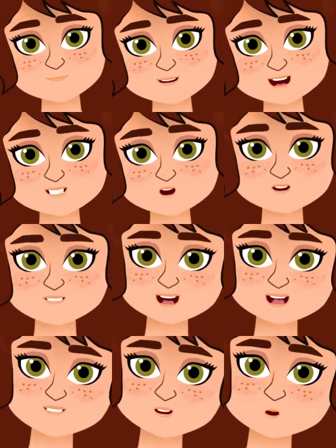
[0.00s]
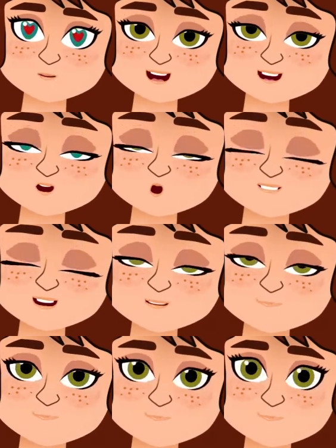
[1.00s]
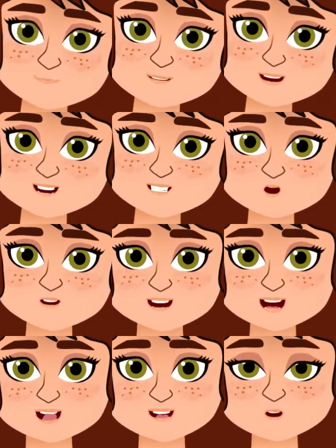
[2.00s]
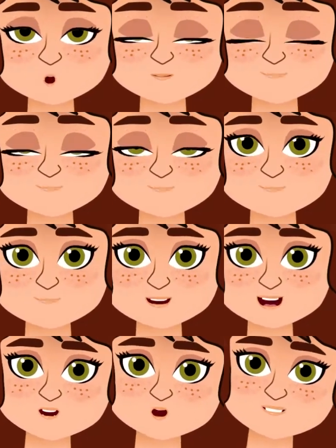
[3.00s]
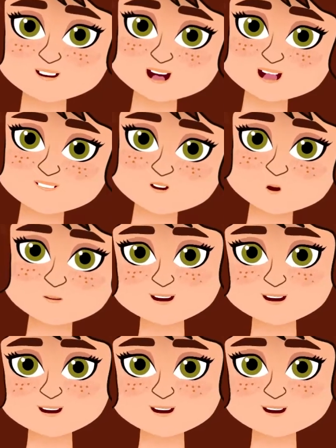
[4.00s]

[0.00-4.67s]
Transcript: I like to make fun of people. It's like an addiction. I never watched what I